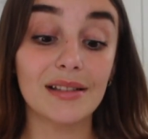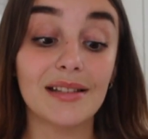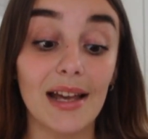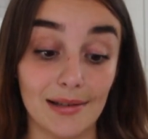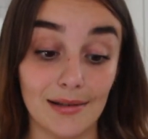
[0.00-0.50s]

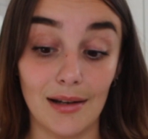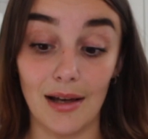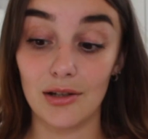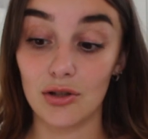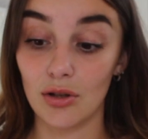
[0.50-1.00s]

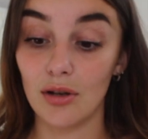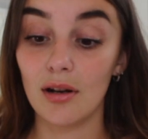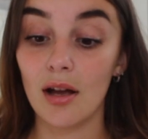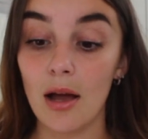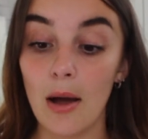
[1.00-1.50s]

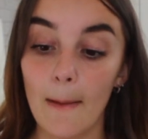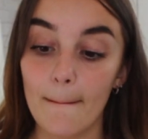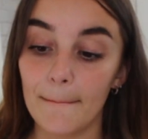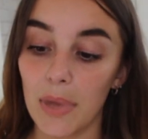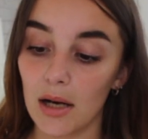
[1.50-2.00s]
destination,
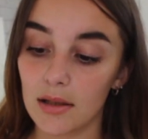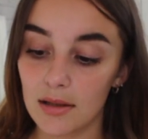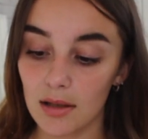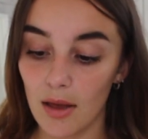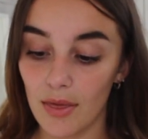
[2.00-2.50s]

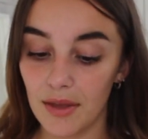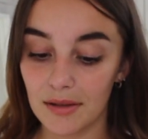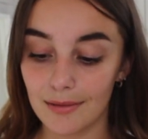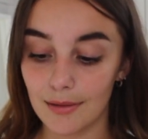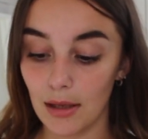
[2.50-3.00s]
but
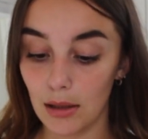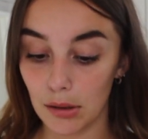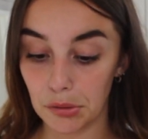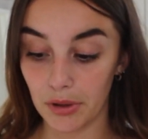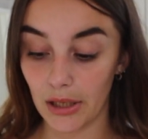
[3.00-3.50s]
the
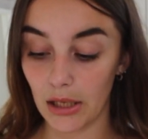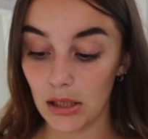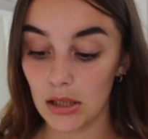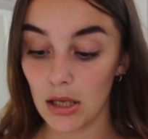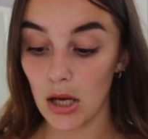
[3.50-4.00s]

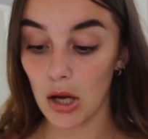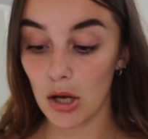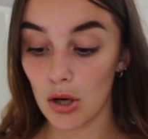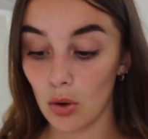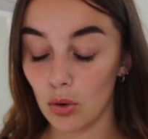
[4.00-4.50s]
scenery
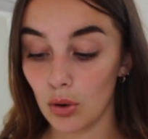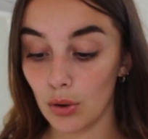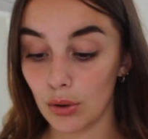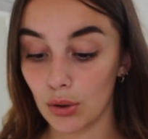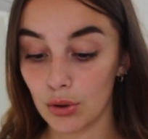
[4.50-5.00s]
along
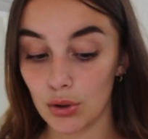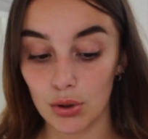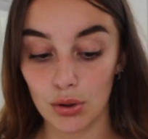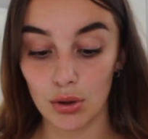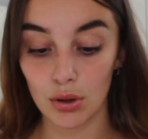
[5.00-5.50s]
the
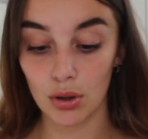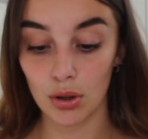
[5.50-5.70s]
this